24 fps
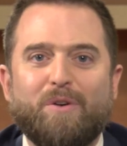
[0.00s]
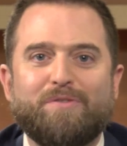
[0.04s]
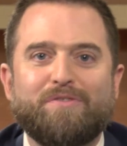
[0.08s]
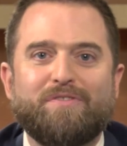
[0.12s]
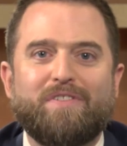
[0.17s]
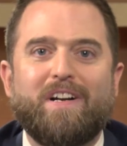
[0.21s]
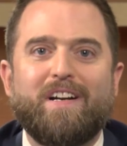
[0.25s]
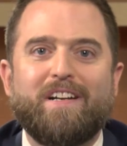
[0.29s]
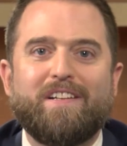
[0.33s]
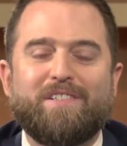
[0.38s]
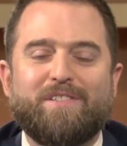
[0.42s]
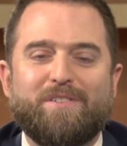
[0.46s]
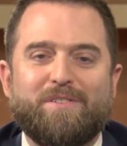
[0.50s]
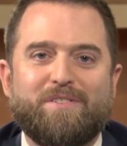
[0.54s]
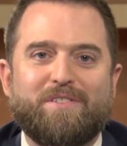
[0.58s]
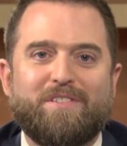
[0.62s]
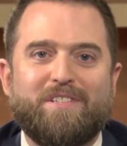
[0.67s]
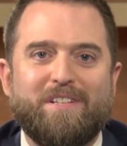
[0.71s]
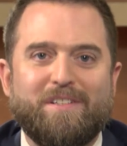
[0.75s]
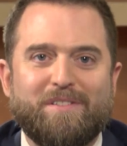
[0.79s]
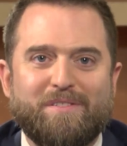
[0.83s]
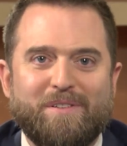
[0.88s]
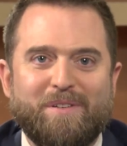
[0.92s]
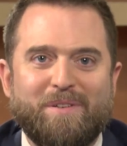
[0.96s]
find your
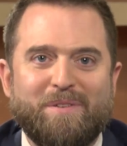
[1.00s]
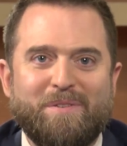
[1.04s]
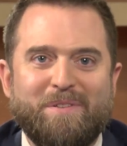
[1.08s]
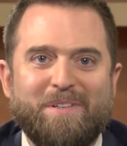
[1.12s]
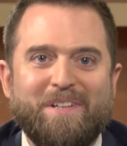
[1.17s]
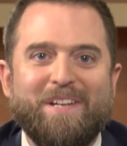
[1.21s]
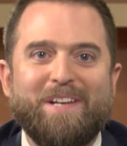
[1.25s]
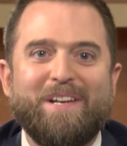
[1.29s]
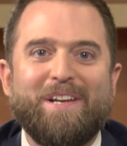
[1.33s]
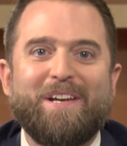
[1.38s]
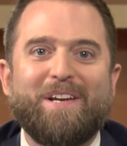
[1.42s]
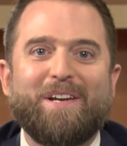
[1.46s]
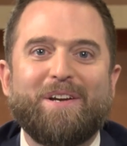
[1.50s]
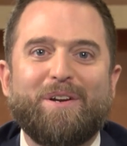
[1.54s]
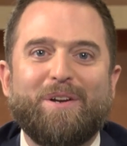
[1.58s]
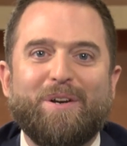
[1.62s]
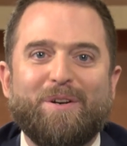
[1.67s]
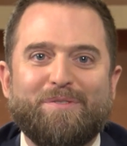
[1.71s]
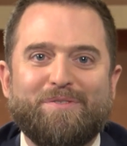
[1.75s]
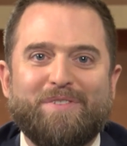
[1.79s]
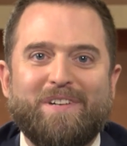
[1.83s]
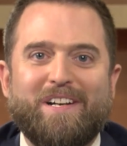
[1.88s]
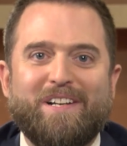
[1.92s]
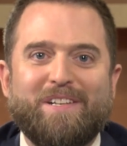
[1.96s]
CISO,
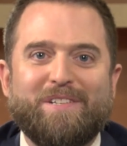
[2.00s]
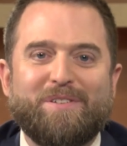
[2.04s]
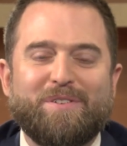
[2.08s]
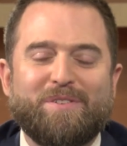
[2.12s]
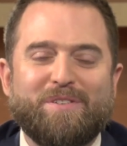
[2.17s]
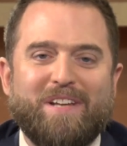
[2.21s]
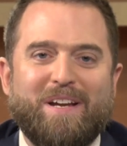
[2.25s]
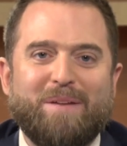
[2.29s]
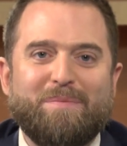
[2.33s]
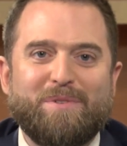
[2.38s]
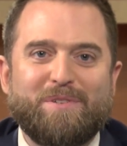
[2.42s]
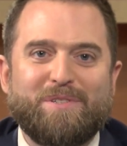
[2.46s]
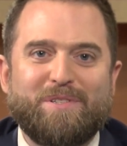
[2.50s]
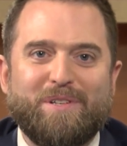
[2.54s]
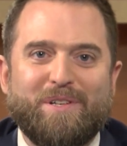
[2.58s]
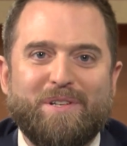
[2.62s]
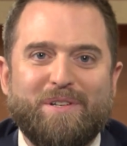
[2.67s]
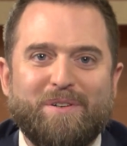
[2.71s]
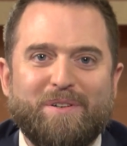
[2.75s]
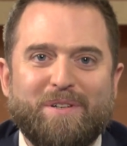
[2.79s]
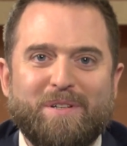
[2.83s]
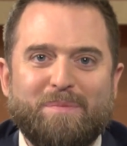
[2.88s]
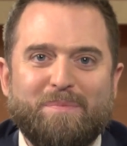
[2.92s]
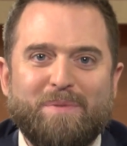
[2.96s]
go find your
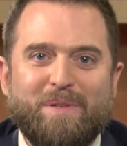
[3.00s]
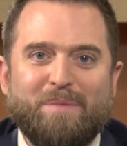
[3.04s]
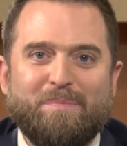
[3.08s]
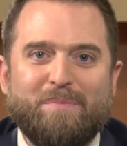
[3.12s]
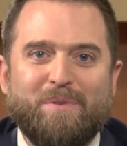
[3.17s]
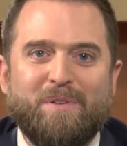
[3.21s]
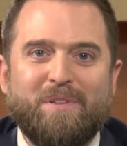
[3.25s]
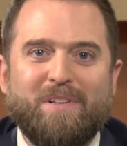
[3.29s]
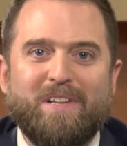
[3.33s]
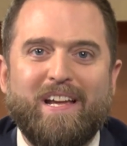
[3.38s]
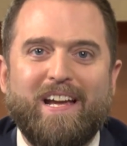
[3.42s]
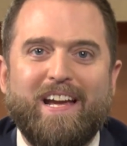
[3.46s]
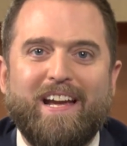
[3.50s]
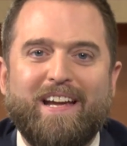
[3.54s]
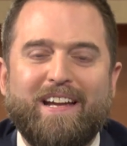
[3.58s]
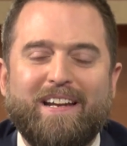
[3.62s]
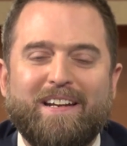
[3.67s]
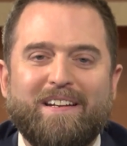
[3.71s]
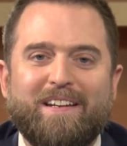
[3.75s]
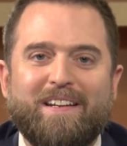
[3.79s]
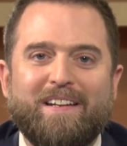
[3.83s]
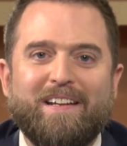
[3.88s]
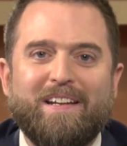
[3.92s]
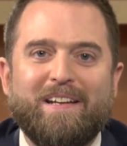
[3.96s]
cybersecurity people,
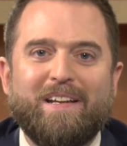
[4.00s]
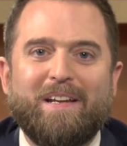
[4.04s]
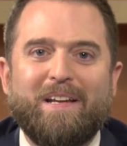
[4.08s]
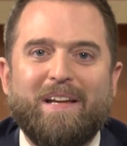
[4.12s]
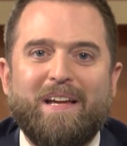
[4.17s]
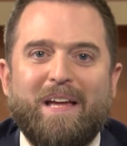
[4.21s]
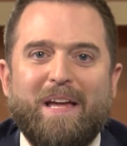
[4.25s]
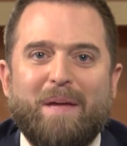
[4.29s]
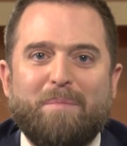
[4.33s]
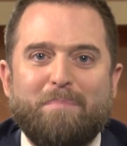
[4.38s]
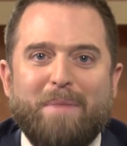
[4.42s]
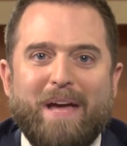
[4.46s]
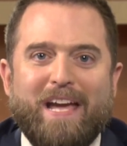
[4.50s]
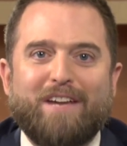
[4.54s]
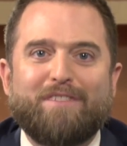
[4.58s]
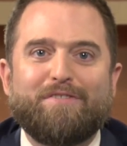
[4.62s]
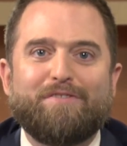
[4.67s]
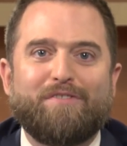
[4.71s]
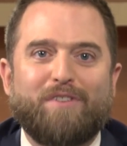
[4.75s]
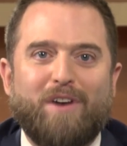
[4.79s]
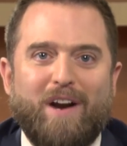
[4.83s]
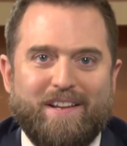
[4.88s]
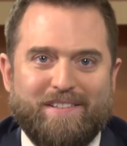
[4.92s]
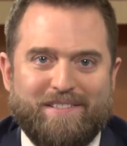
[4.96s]
and make
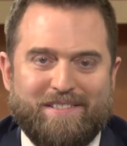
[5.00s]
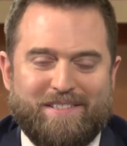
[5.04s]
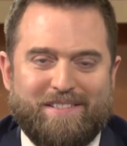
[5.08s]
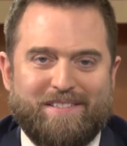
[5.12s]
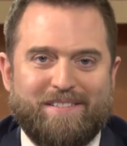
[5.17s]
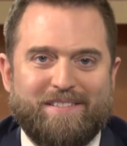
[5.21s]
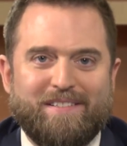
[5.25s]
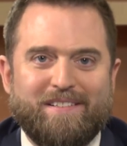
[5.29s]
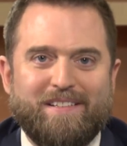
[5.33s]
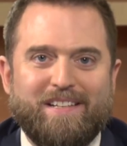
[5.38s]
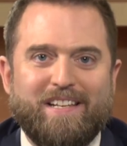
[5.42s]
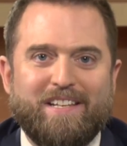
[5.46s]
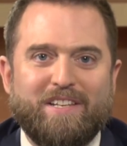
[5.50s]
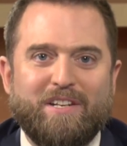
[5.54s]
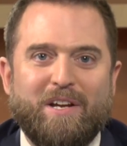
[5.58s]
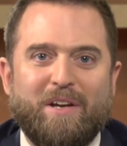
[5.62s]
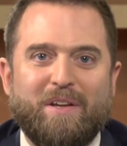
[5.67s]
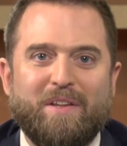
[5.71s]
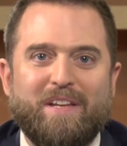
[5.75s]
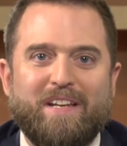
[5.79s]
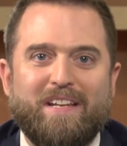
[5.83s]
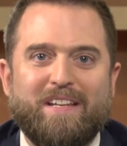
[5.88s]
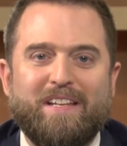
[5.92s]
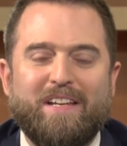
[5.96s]
friends.
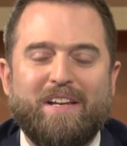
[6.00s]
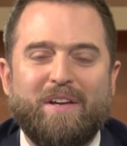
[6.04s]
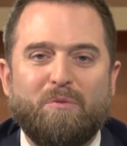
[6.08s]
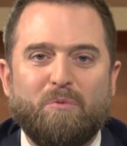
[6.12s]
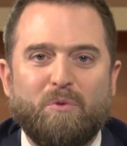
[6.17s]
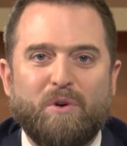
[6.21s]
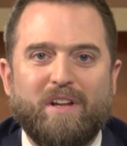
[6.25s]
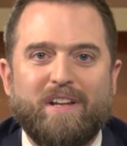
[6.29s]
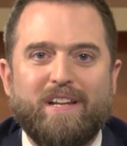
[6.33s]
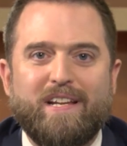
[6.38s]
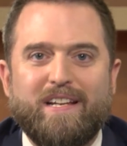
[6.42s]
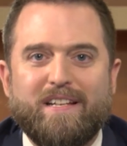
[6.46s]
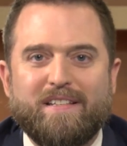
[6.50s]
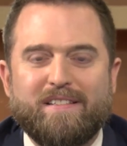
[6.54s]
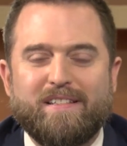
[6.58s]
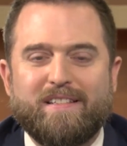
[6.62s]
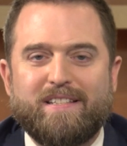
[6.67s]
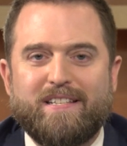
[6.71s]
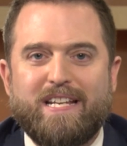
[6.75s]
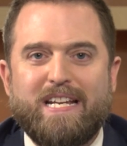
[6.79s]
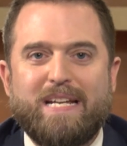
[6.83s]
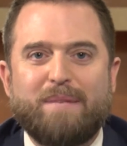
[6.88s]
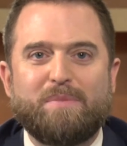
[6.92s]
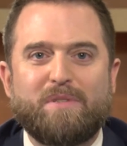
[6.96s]
It really is a
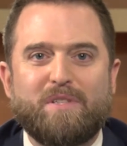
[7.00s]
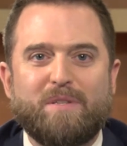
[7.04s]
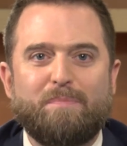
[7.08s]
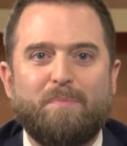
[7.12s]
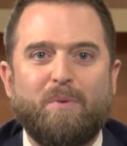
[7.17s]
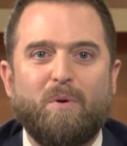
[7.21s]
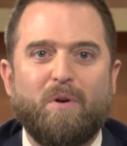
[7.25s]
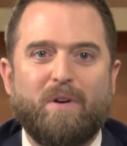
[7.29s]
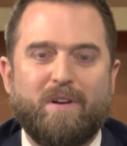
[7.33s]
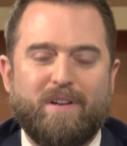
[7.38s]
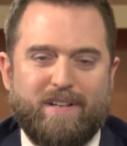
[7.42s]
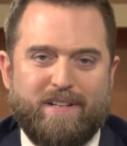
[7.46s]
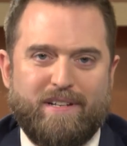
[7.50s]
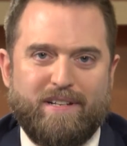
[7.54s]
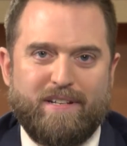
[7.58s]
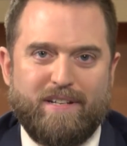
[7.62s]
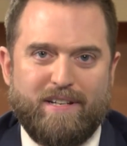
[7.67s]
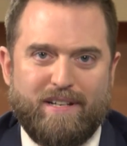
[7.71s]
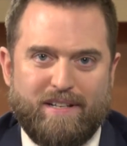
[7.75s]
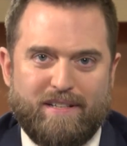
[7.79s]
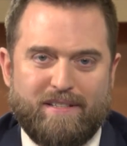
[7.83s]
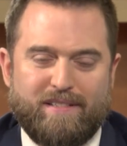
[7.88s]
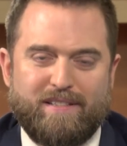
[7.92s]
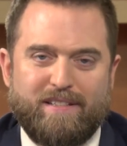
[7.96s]
team sport in
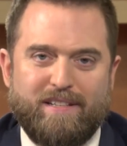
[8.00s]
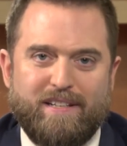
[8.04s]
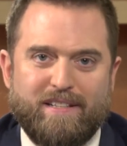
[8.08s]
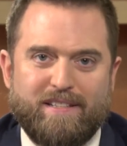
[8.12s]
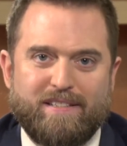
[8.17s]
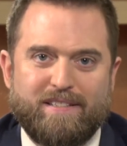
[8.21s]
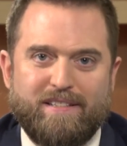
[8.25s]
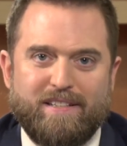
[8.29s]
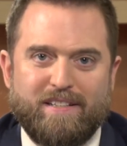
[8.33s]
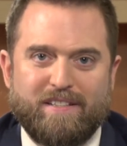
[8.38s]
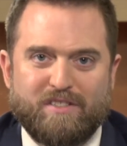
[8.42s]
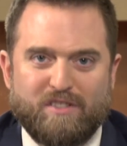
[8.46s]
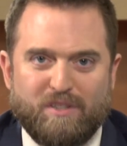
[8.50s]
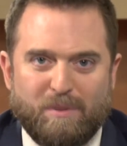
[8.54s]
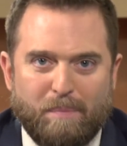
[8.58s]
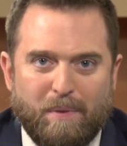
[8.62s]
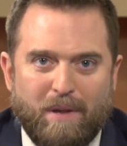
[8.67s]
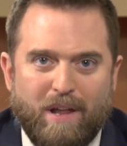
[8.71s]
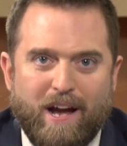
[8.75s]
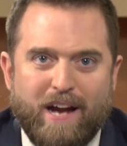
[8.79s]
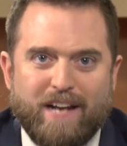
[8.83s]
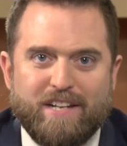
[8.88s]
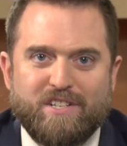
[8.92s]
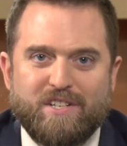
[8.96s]
this. It's
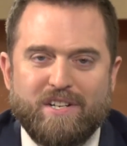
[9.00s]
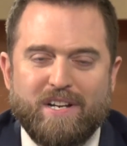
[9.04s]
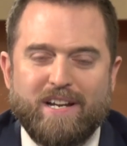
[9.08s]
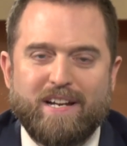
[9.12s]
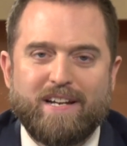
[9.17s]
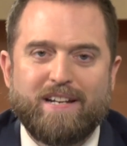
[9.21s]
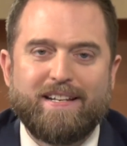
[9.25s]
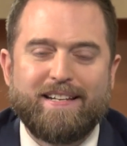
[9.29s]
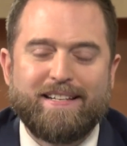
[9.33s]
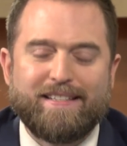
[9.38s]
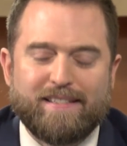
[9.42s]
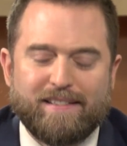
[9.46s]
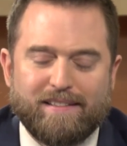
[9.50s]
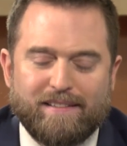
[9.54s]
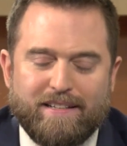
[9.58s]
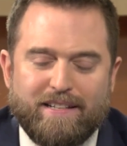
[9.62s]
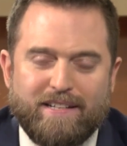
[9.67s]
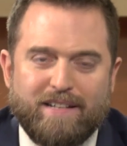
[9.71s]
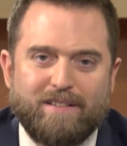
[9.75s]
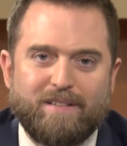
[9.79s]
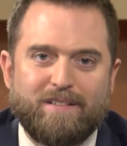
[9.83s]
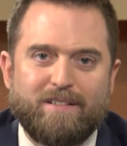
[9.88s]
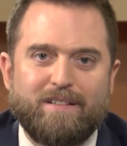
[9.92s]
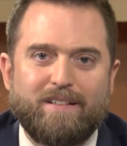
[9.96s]
supply chain, it's
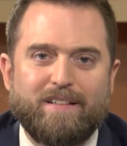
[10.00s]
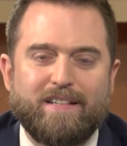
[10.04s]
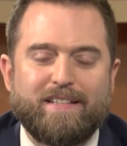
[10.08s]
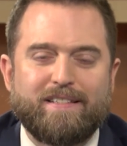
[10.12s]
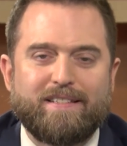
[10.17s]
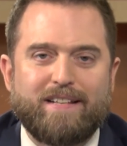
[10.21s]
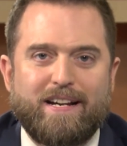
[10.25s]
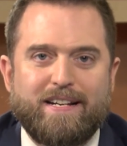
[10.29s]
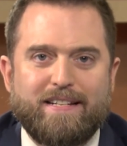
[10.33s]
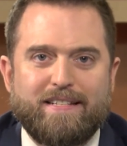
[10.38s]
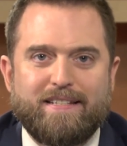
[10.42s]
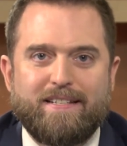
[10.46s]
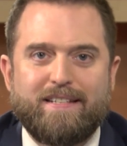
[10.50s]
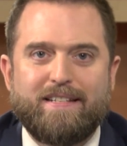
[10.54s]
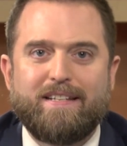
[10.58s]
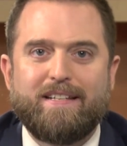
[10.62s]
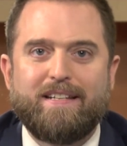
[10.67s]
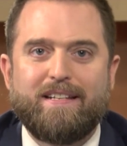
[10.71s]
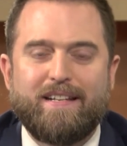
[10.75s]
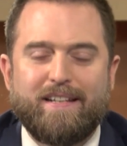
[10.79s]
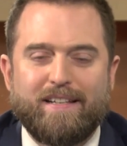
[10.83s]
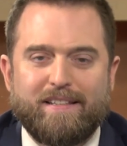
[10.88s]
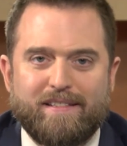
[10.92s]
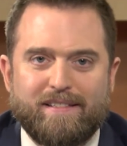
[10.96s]
legal, it's IT,
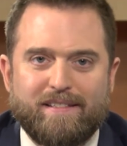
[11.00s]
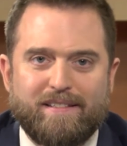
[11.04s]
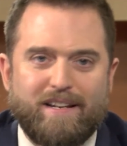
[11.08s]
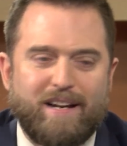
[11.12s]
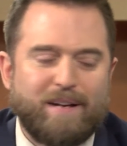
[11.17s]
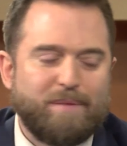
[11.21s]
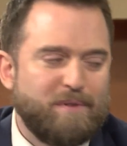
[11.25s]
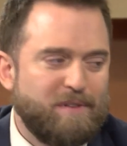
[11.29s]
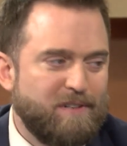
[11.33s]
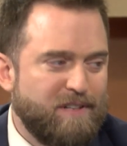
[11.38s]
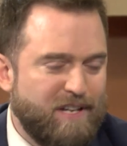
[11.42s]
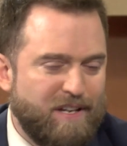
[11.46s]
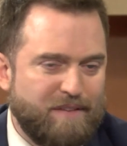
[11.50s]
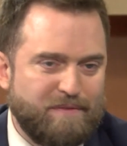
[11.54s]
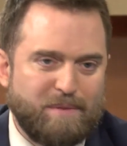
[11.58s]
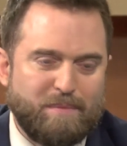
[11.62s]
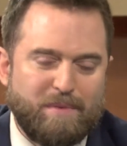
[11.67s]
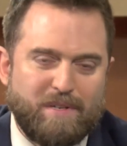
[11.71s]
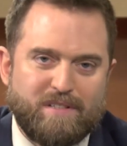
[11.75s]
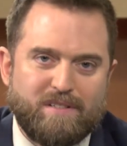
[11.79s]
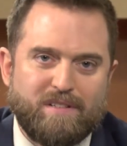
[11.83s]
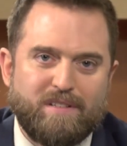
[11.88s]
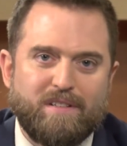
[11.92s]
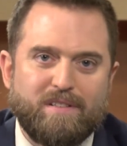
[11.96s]
it's cyber. Kevin
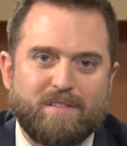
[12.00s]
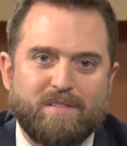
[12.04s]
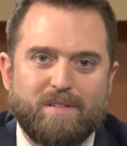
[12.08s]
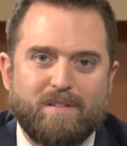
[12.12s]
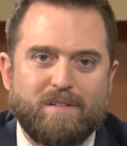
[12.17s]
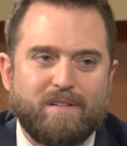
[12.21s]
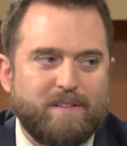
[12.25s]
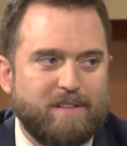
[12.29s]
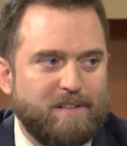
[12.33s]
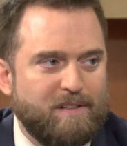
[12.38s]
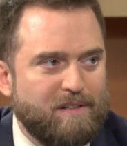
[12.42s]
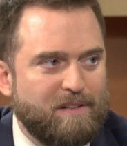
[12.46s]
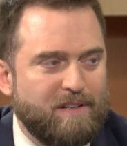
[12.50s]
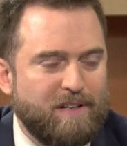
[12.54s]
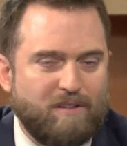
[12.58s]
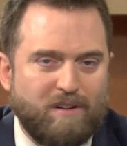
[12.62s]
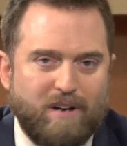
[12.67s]
mentioned this earlier.